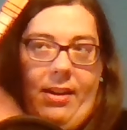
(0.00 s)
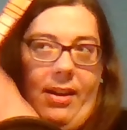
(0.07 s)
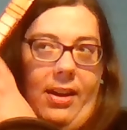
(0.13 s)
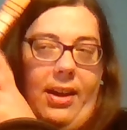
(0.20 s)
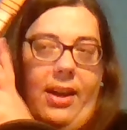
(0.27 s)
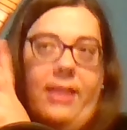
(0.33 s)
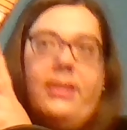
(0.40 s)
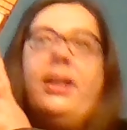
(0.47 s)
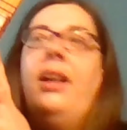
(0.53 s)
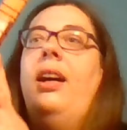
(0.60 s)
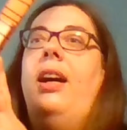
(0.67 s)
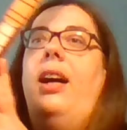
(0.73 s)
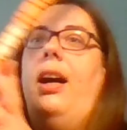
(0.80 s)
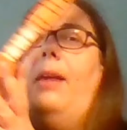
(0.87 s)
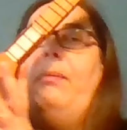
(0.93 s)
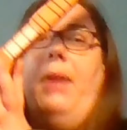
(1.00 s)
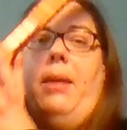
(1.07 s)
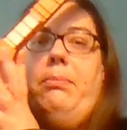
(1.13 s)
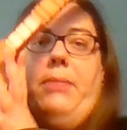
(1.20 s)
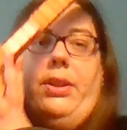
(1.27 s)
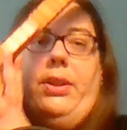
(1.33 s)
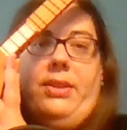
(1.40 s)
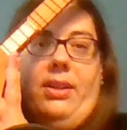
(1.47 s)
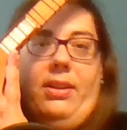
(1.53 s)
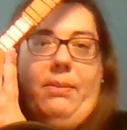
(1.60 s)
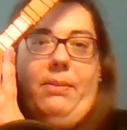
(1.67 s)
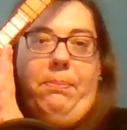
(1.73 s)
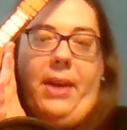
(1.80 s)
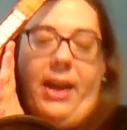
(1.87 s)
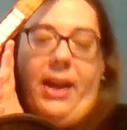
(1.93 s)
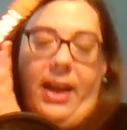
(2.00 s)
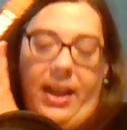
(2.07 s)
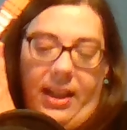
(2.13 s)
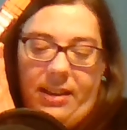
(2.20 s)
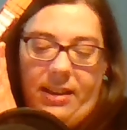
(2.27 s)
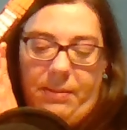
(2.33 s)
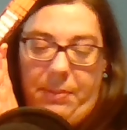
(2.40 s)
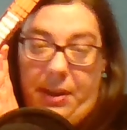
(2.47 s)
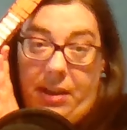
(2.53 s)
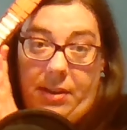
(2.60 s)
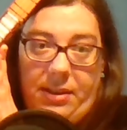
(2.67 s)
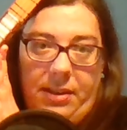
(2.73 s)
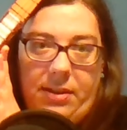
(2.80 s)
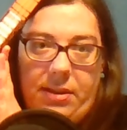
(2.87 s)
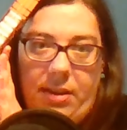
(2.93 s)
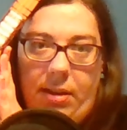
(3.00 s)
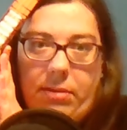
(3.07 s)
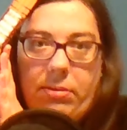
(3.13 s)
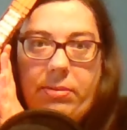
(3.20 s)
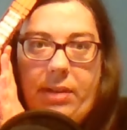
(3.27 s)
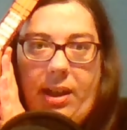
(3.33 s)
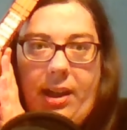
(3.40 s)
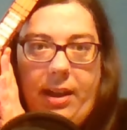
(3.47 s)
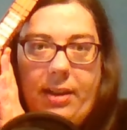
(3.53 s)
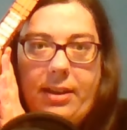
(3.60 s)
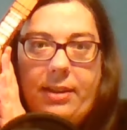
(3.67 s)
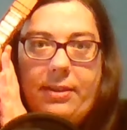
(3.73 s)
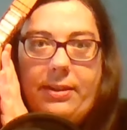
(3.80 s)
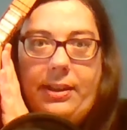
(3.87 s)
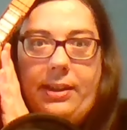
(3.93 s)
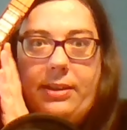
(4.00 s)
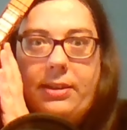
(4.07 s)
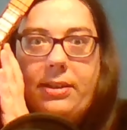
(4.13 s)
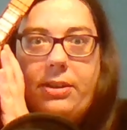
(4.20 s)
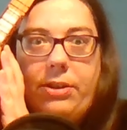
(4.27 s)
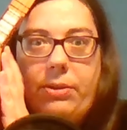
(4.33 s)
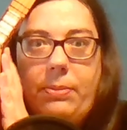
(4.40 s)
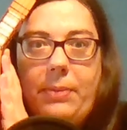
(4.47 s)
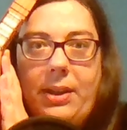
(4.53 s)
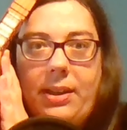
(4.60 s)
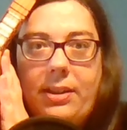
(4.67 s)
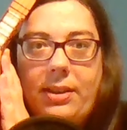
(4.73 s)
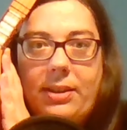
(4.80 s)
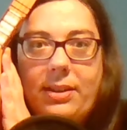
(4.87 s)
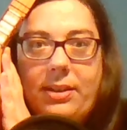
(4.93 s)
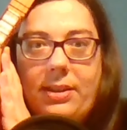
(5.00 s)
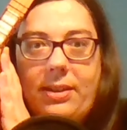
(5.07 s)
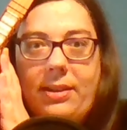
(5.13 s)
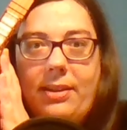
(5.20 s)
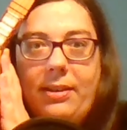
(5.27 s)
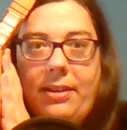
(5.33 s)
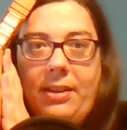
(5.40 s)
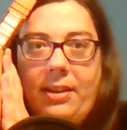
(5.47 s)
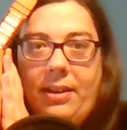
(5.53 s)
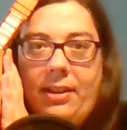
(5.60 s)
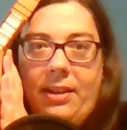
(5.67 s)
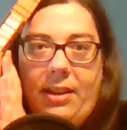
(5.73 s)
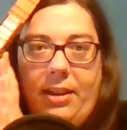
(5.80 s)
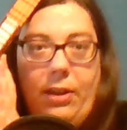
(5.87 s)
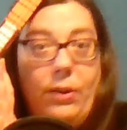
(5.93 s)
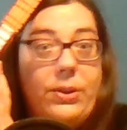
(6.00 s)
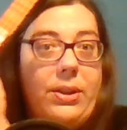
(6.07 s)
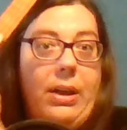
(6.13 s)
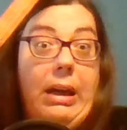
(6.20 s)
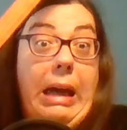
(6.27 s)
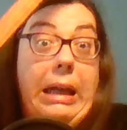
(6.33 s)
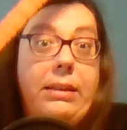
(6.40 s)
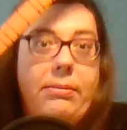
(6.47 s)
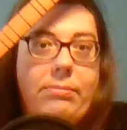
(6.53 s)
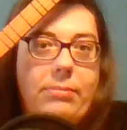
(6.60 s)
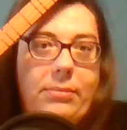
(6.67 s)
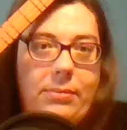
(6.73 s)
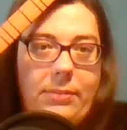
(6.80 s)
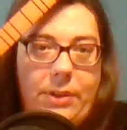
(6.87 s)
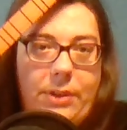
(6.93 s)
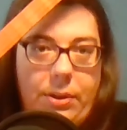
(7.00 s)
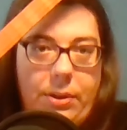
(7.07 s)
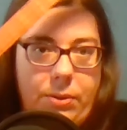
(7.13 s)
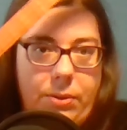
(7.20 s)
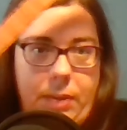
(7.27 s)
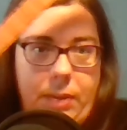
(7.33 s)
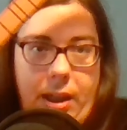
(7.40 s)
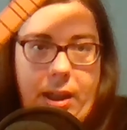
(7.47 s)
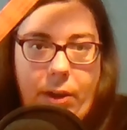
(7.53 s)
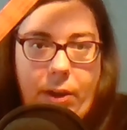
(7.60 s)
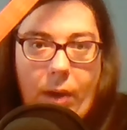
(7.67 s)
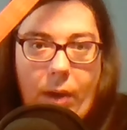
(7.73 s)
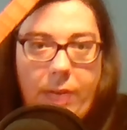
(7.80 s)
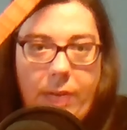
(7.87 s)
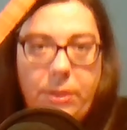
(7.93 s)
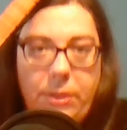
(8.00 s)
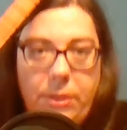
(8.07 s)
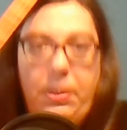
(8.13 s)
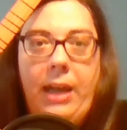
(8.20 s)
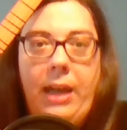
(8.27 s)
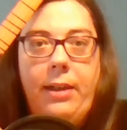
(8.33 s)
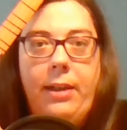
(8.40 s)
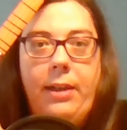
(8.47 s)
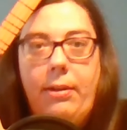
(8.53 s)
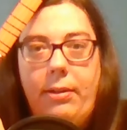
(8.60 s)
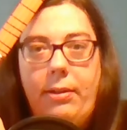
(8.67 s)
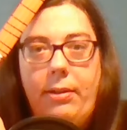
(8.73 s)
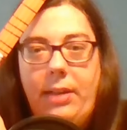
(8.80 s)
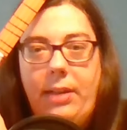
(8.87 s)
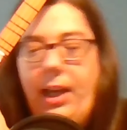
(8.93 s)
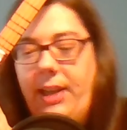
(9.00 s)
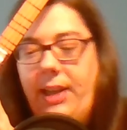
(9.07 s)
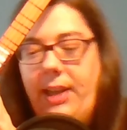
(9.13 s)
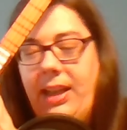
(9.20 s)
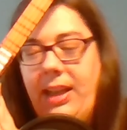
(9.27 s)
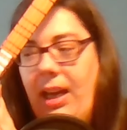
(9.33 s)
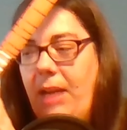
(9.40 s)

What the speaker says: and I'm not gonna play it because it's not really a good instrument, and also I don't really know how to play the long neck.